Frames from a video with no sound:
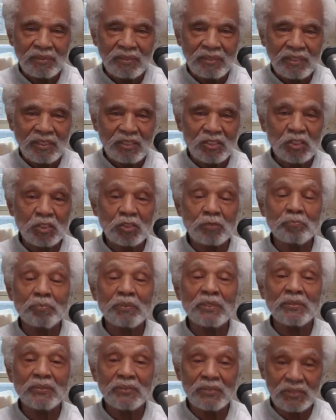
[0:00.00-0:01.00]

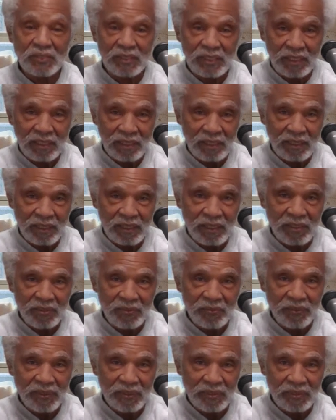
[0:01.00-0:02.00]
conspiracy
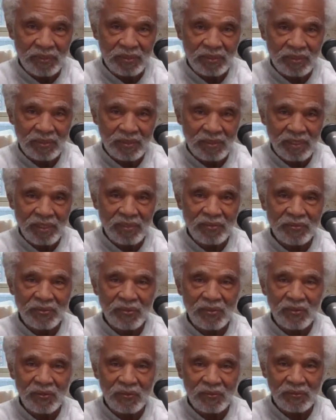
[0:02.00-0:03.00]
theorists,
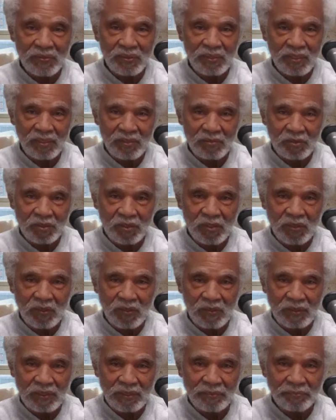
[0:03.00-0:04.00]
others
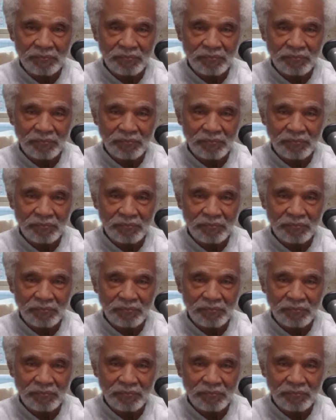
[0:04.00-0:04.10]
call them.